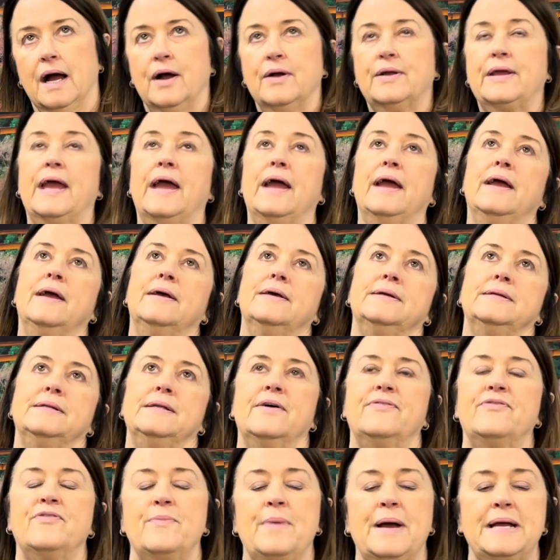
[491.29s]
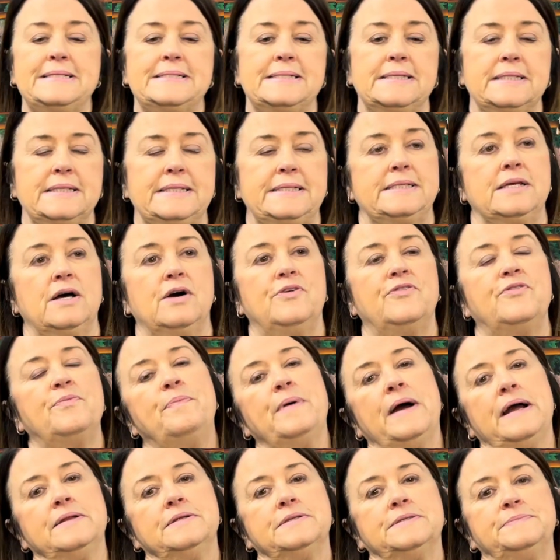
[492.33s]
okay, enough of my silly self,
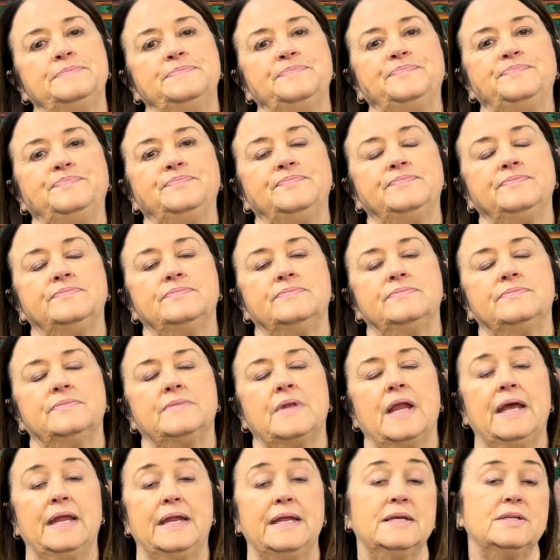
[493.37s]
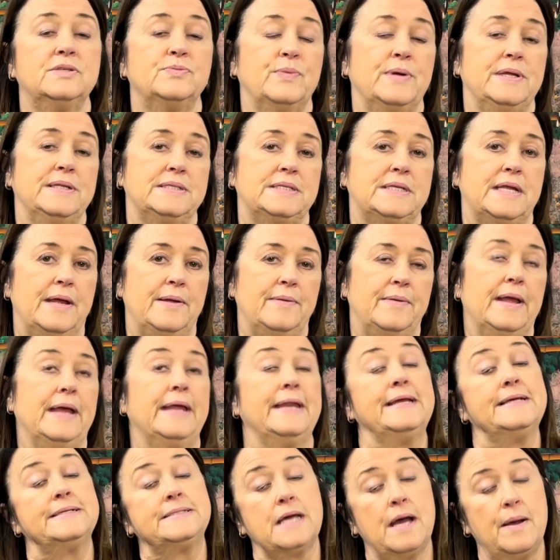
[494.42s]
but it is Wednesday.
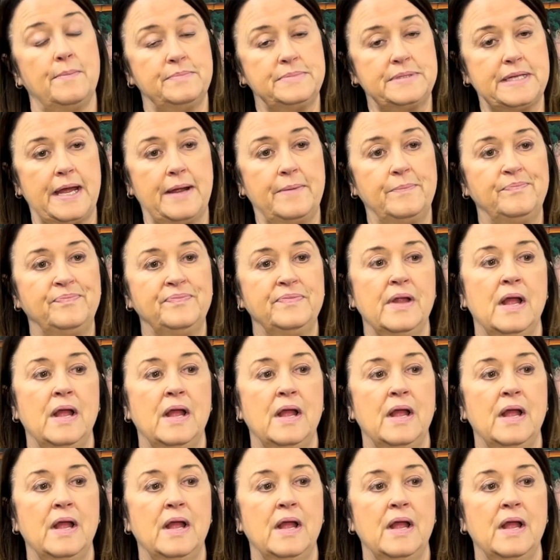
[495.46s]
It is hump day.